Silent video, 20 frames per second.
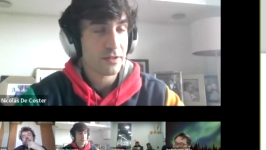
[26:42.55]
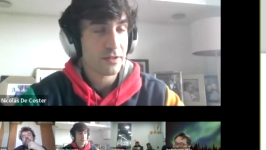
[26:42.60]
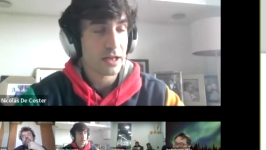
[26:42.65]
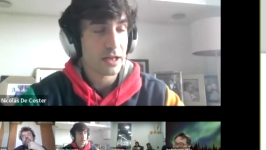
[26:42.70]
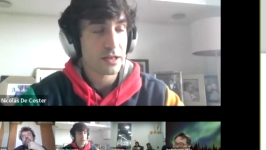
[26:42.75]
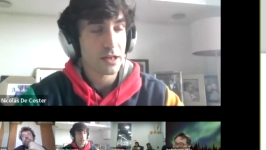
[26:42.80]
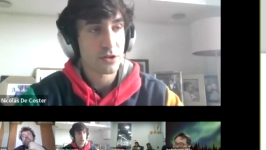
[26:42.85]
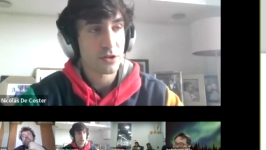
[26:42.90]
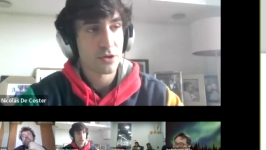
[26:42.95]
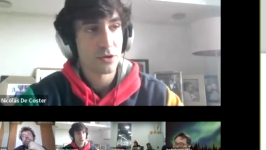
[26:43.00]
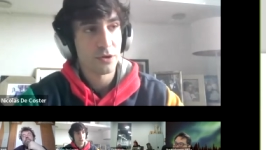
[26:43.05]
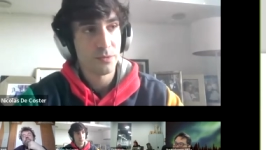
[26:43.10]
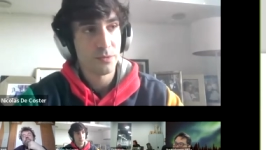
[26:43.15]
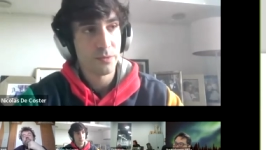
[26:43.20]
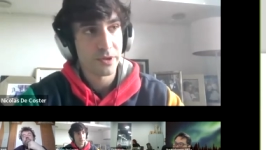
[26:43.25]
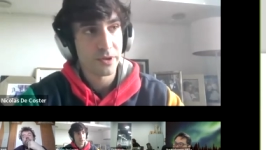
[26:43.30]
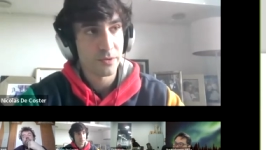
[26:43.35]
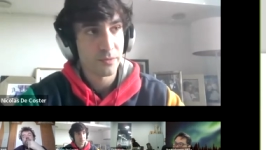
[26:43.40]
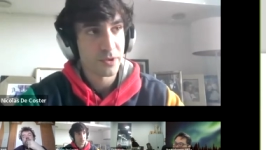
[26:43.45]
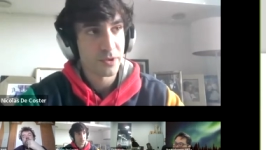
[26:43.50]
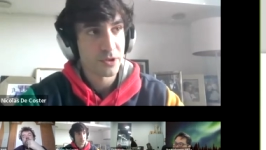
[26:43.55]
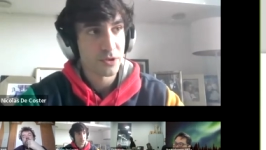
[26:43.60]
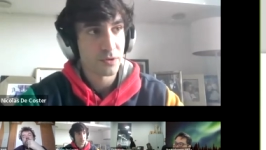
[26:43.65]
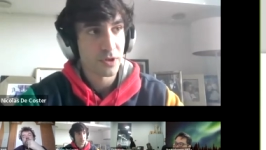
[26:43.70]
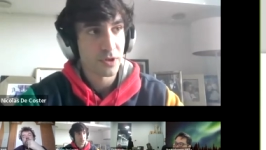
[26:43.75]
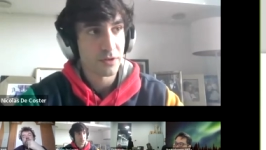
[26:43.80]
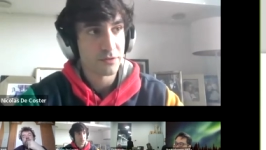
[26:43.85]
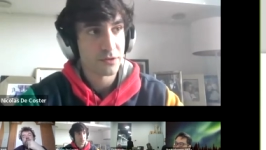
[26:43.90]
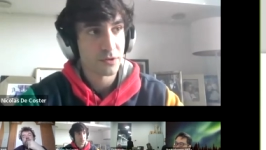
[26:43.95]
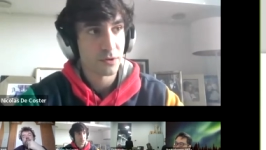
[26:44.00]
actually we should
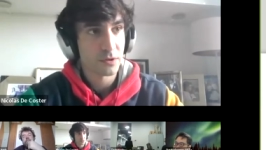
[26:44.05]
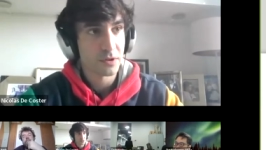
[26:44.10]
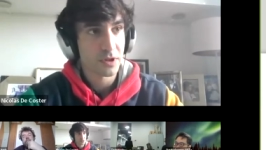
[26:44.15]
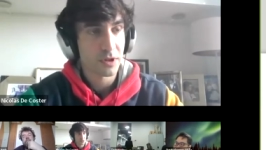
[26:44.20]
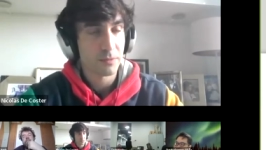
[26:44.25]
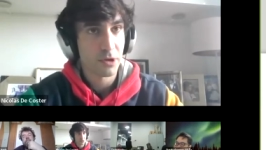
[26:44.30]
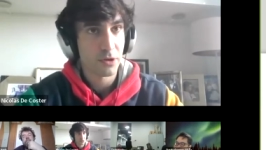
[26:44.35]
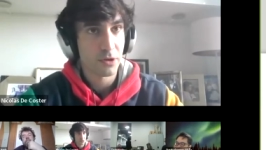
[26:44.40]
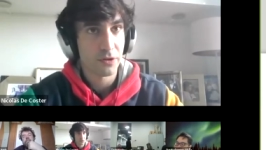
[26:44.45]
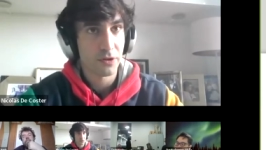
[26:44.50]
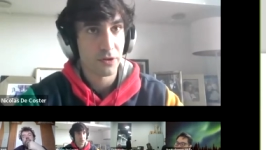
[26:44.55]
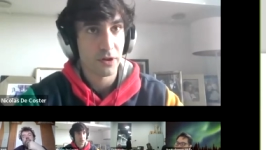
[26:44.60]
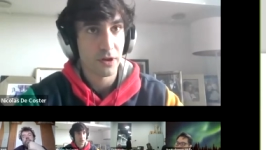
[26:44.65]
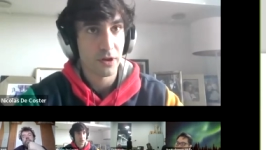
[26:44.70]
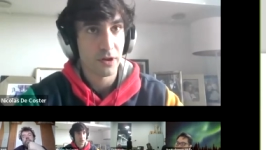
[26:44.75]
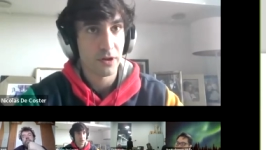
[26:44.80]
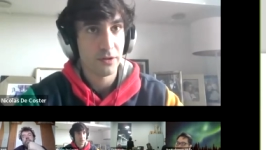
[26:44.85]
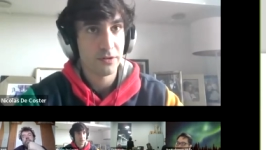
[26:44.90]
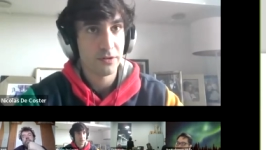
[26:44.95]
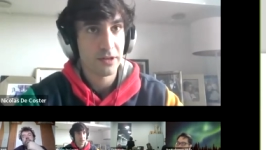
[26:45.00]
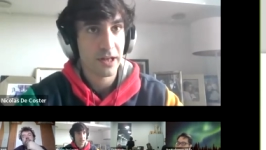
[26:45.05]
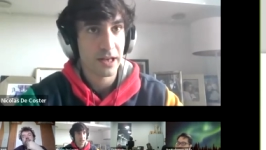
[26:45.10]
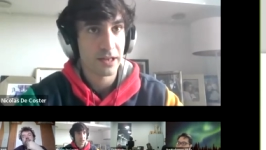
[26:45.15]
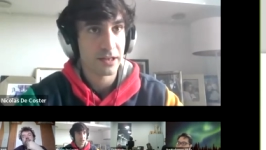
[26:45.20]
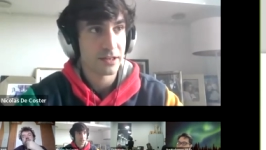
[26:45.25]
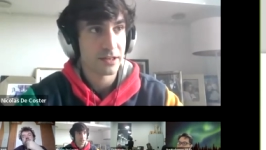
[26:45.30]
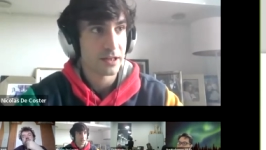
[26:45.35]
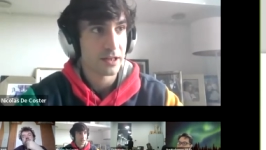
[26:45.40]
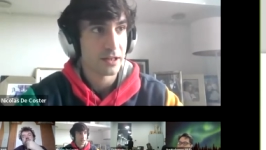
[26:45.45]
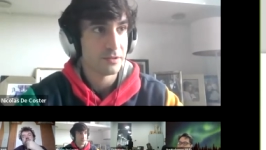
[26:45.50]
have talked about the
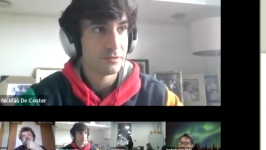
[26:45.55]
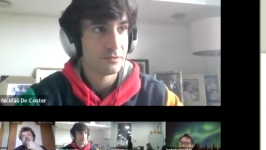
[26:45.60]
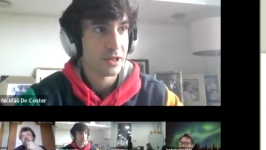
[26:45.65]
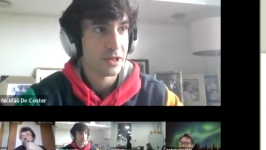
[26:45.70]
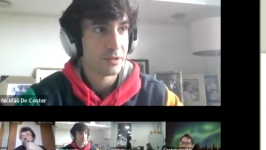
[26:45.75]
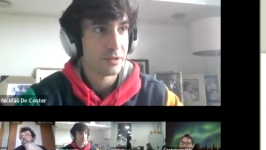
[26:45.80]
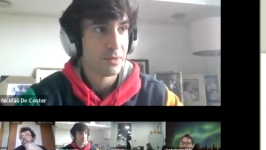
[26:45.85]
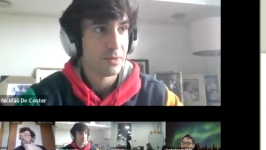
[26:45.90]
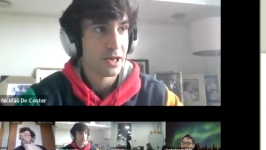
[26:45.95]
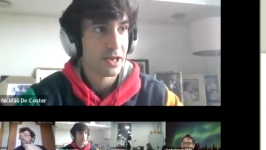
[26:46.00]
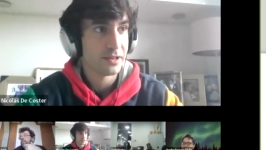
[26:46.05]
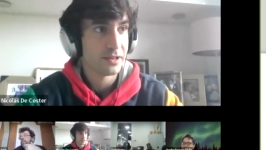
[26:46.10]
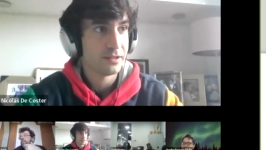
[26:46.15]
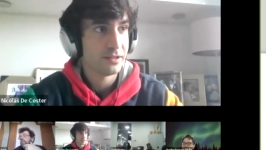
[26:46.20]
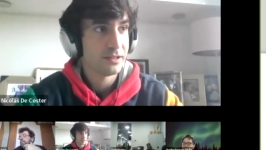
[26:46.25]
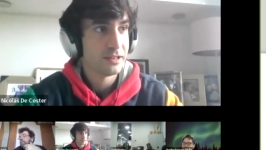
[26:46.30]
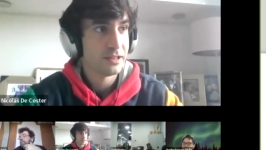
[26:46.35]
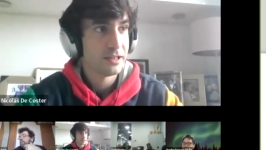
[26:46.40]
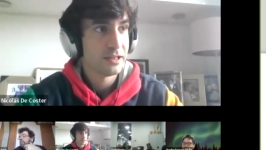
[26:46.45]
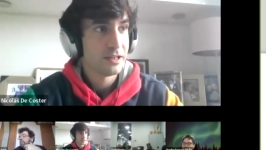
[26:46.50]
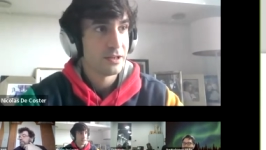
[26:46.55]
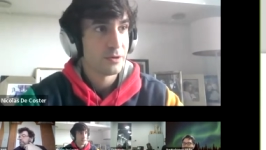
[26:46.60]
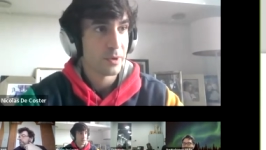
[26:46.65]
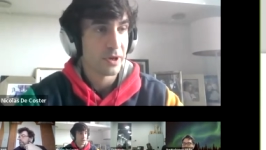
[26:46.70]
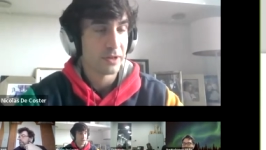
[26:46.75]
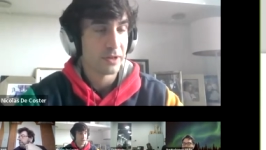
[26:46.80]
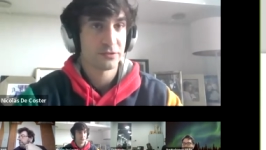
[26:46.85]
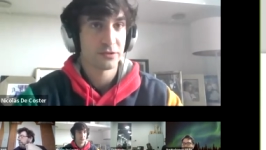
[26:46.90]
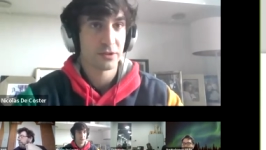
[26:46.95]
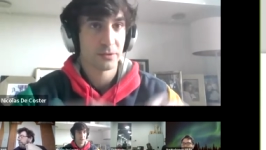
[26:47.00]
Hank and mine.
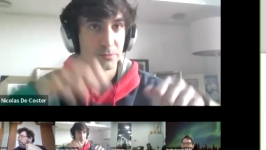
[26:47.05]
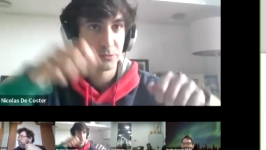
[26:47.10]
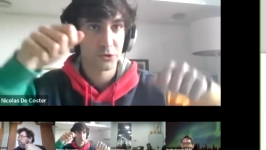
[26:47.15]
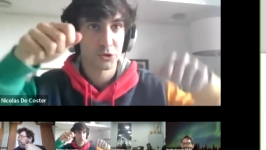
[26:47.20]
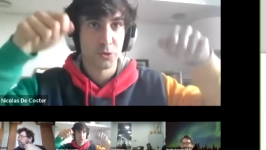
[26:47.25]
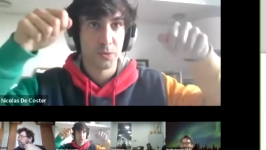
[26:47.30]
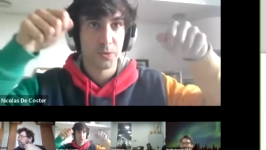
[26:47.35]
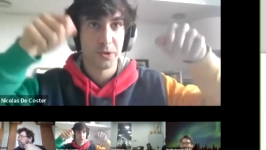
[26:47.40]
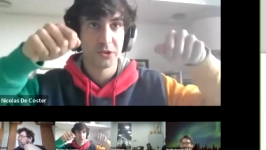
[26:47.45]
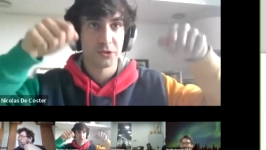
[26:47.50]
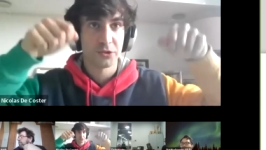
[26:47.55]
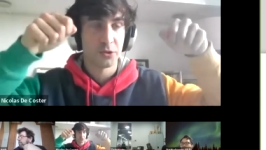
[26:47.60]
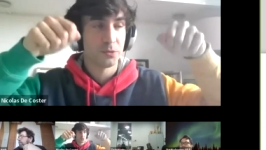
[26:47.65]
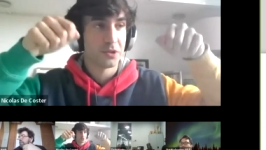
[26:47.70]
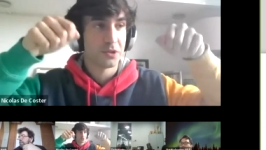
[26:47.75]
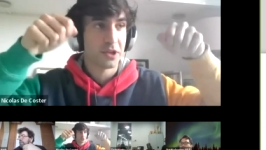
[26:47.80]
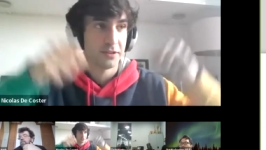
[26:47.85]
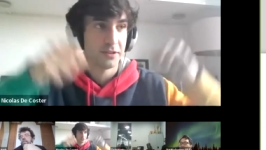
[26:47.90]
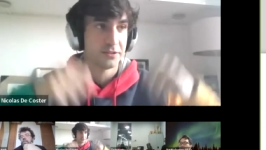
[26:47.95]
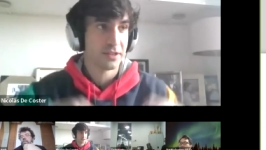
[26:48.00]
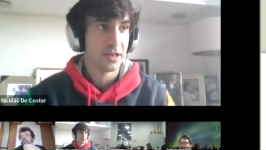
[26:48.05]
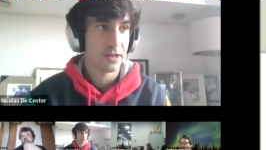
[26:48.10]
We have some suitcase.